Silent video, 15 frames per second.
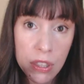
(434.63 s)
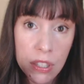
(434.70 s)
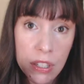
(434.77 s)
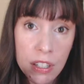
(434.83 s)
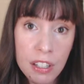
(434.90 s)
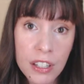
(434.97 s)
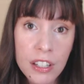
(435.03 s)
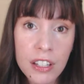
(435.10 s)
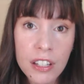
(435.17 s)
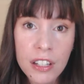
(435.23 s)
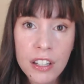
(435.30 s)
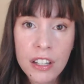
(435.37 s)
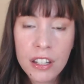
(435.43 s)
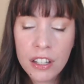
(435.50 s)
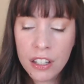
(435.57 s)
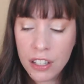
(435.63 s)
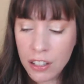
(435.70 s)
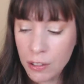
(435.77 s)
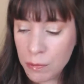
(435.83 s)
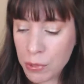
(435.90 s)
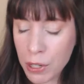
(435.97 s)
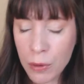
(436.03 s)
with.
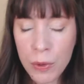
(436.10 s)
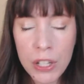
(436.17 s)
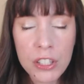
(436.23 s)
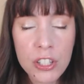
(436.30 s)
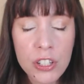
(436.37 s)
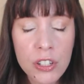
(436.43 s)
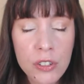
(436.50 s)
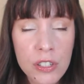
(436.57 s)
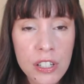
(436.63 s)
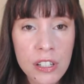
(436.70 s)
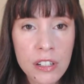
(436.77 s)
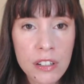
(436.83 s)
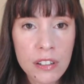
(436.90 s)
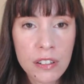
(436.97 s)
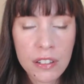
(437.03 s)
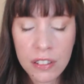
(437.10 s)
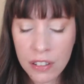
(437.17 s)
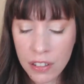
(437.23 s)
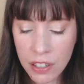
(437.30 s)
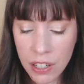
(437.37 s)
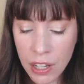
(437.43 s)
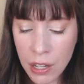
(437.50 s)
But I went to use it.
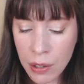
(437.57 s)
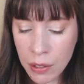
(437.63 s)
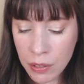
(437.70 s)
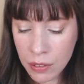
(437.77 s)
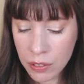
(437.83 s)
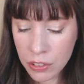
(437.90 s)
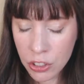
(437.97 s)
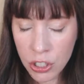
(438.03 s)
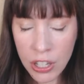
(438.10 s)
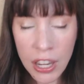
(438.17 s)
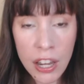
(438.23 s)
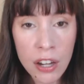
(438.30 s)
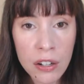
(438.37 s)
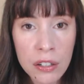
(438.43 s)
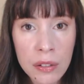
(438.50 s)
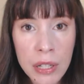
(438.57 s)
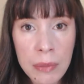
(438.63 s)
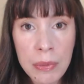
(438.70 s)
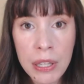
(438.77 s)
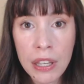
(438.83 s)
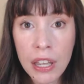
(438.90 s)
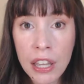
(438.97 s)
I took out
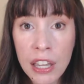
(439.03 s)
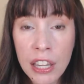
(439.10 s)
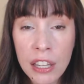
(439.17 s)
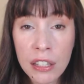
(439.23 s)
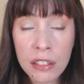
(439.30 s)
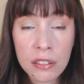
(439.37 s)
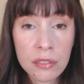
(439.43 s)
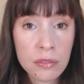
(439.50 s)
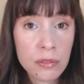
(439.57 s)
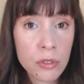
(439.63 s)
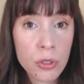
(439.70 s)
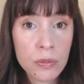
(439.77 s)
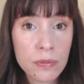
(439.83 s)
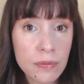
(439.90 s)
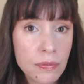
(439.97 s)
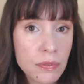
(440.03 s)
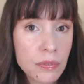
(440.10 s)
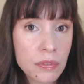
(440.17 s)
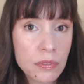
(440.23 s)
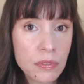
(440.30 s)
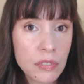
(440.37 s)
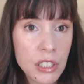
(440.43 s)
maybe a
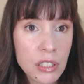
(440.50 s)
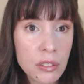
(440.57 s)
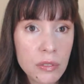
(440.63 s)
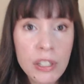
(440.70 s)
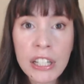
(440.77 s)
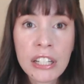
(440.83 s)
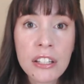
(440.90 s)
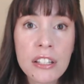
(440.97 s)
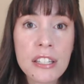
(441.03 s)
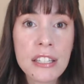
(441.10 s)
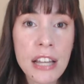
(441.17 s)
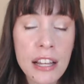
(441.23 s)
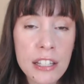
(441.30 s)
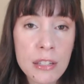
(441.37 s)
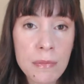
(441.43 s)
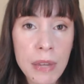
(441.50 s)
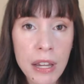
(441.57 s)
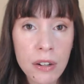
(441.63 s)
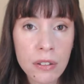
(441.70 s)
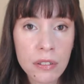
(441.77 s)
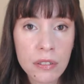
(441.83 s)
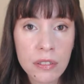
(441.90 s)
nickel size
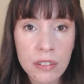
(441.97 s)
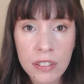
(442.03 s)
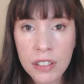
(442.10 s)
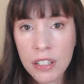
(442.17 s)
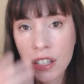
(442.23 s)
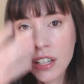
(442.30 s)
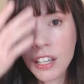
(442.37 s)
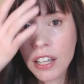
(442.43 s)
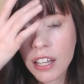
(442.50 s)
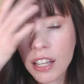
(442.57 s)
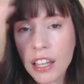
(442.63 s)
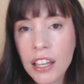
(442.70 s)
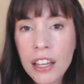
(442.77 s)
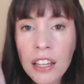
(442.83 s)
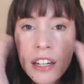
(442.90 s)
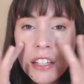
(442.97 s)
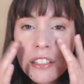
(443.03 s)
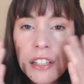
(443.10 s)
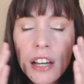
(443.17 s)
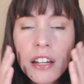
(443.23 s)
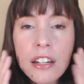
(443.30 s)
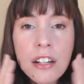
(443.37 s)
amount, and I
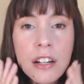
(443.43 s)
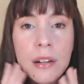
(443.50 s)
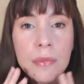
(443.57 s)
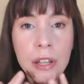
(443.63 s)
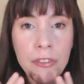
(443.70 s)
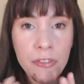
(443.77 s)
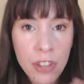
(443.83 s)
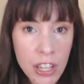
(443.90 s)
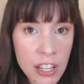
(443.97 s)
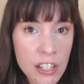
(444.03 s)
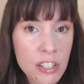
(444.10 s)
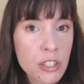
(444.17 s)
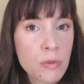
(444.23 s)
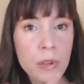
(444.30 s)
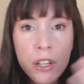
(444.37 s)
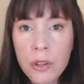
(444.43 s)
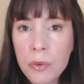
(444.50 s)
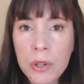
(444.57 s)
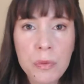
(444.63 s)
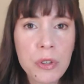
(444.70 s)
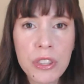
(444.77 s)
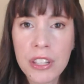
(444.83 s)
dotted it on my face, what you
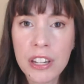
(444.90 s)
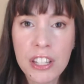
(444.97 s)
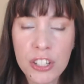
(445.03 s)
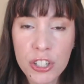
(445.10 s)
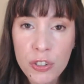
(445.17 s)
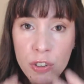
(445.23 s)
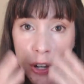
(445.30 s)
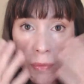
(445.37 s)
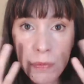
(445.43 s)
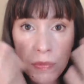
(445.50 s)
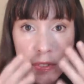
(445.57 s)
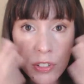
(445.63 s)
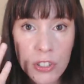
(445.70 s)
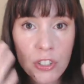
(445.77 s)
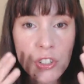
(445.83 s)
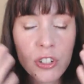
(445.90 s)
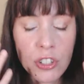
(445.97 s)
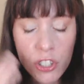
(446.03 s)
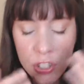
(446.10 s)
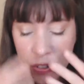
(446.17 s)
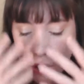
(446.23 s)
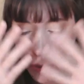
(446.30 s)
would with any scrub.
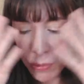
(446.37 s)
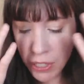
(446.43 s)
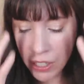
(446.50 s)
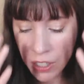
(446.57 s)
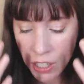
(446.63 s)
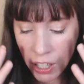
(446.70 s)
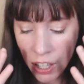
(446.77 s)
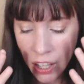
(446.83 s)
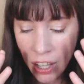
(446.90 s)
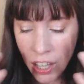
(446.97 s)
Start scrubbing.